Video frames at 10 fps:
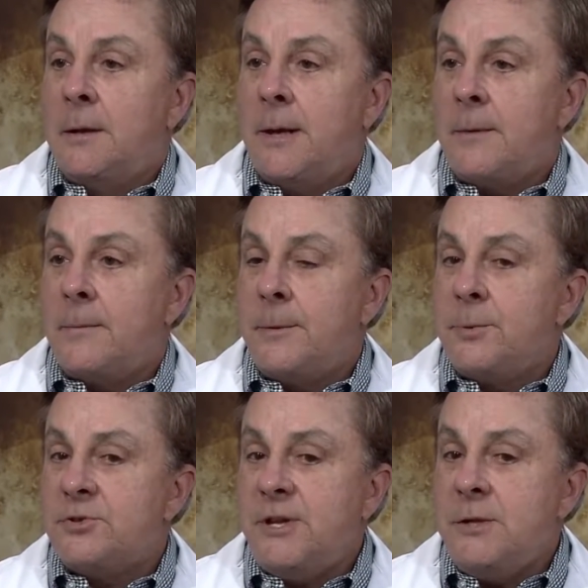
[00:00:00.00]
Now, the
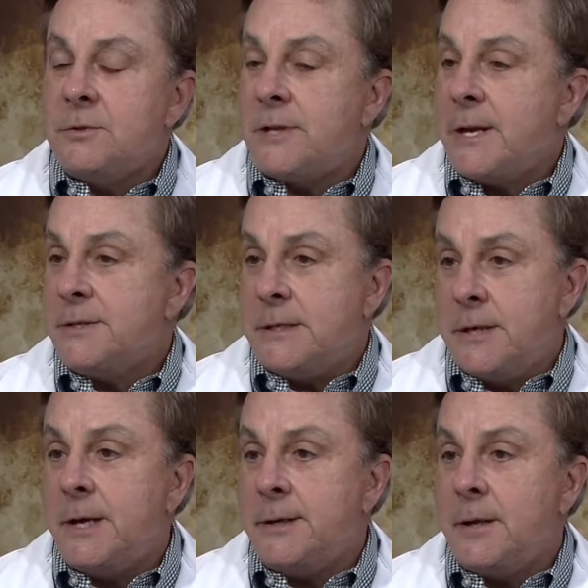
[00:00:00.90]
procedure is actually
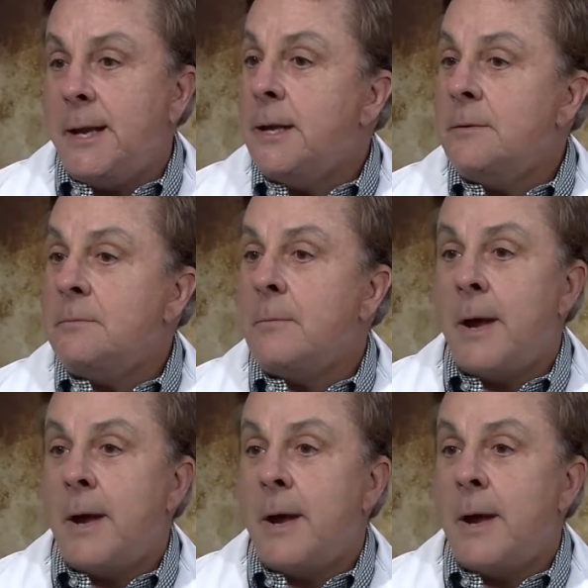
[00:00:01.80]
done in my